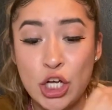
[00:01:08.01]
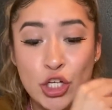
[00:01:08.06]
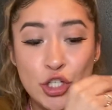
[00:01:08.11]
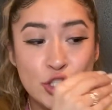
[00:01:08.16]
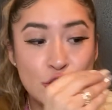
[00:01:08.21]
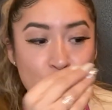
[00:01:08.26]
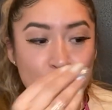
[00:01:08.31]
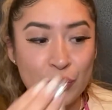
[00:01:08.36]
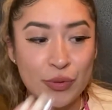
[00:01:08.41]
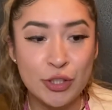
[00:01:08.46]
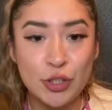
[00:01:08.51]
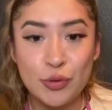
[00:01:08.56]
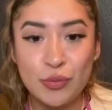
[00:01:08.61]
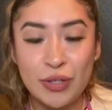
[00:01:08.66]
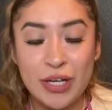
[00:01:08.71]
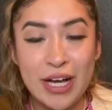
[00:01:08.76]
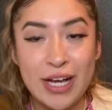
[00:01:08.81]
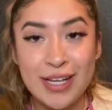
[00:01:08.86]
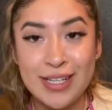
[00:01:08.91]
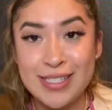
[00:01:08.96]
showing you
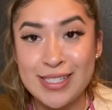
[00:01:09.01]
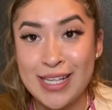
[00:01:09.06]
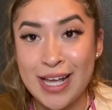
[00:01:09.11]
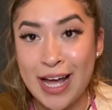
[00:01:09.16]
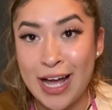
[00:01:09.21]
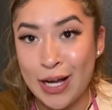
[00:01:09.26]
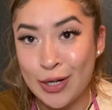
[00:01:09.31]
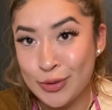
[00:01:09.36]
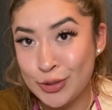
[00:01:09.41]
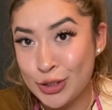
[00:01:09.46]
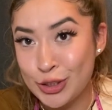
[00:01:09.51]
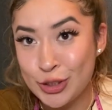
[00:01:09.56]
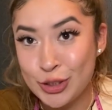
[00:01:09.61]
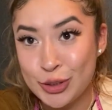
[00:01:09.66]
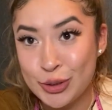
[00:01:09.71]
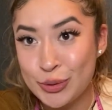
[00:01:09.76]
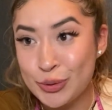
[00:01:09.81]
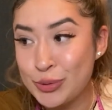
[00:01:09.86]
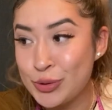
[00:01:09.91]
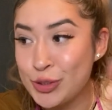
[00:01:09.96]
guys how to
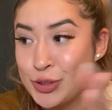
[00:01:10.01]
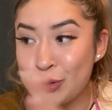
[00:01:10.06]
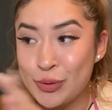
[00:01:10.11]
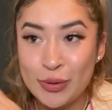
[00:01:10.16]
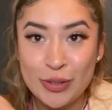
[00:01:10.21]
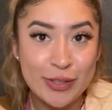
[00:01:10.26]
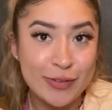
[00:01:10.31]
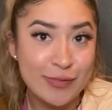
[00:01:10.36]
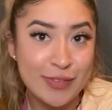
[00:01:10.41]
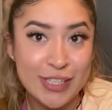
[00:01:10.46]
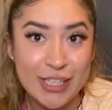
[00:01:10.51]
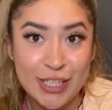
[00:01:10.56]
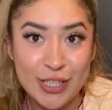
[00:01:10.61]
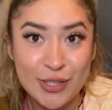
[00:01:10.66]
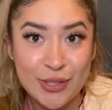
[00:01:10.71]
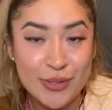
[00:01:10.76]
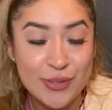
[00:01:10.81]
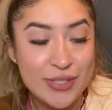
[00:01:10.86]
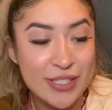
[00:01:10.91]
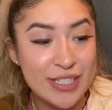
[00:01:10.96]
do sewing
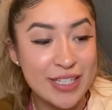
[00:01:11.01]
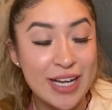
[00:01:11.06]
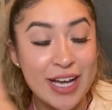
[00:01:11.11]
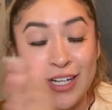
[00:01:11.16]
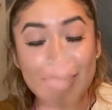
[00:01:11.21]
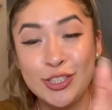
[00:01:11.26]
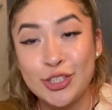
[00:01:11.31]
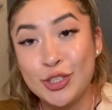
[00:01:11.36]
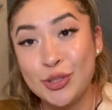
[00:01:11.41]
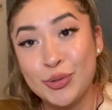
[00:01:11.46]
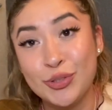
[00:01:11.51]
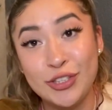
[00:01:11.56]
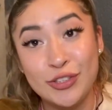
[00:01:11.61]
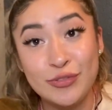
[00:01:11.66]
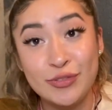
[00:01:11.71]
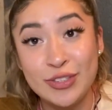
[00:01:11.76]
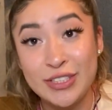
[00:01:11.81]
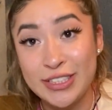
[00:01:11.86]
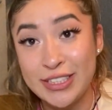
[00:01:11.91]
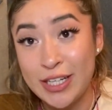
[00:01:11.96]
videos and how to do
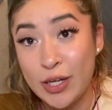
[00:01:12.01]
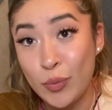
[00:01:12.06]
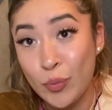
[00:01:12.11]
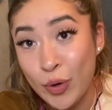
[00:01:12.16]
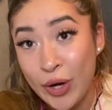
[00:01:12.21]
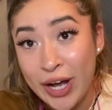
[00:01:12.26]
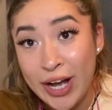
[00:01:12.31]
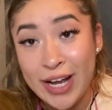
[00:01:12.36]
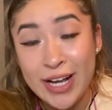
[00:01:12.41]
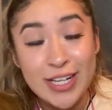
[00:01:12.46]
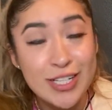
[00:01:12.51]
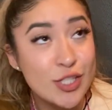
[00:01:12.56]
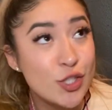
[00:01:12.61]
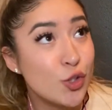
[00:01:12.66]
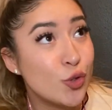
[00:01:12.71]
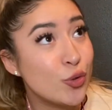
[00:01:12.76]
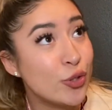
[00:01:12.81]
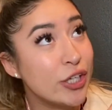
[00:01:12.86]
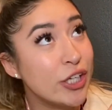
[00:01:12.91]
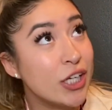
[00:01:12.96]
different DIYs,
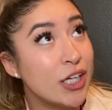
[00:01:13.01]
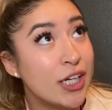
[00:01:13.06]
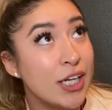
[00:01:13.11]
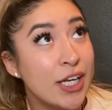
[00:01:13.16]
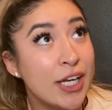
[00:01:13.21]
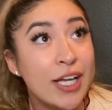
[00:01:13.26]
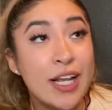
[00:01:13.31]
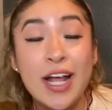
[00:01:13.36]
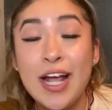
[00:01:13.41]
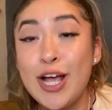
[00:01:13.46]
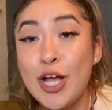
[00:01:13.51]
quick cut,